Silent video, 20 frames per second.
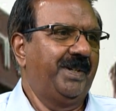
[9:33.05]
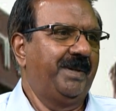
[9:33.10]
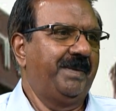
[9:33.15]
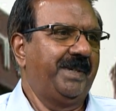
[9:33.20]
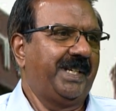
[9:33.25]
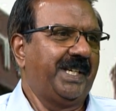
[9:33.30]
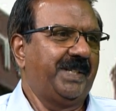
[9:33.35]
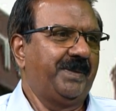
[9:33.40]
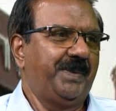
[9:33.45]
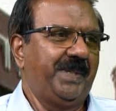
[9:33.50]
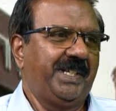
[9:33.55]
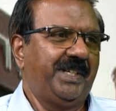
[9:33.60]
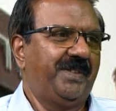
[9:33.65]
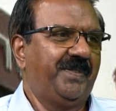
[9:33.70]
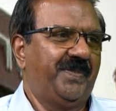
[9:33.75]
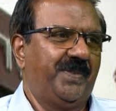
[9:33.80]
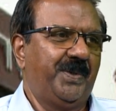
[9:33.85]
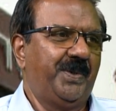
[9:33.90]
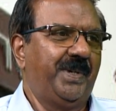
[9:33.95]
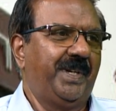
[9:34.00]
because we can
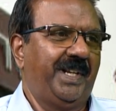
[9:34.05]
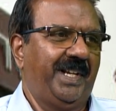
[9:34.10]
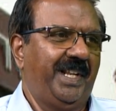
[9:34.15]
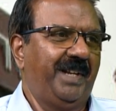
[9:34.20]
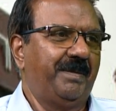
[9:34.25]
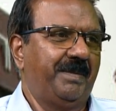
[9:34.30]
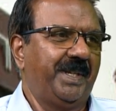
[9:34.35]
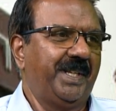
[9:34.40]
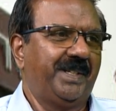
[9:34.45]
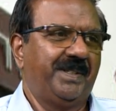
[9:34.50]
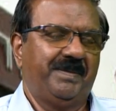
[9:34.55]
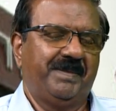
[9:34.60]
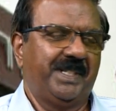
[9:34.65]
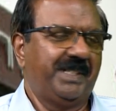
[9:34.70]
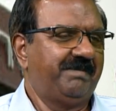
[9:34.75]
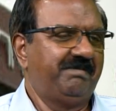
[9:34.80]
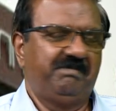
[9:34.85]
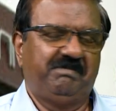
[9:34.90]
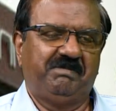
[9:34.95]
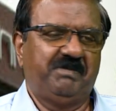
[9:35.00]
fool a little bit, but
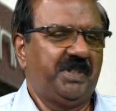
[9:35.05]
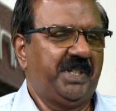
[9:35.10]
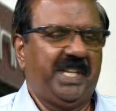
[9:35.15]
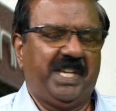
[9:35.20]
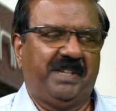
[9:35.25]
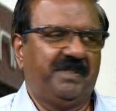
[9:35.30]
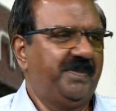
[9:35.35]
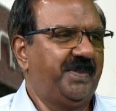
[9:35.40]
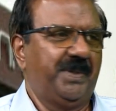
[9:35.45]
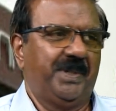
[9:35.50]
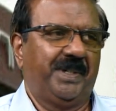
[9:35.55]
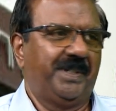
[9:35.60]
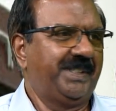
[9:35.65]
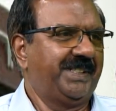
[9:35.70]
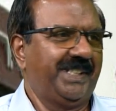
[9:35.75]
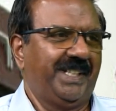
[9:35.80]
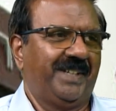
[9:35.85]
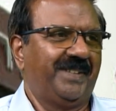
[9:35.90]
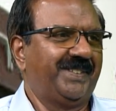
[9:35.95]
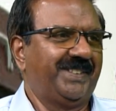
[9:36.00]
we can't fool
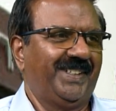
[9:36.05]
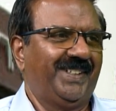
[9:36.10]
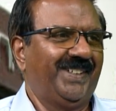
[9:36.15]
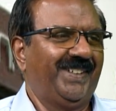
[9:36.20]
ourselves.